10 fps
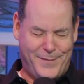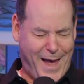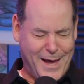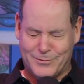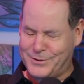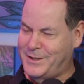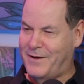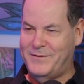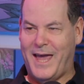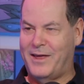had her
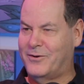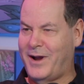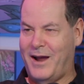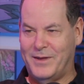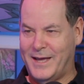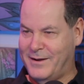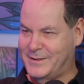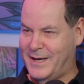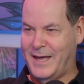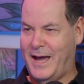stuff together, everything
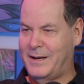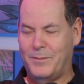else like that.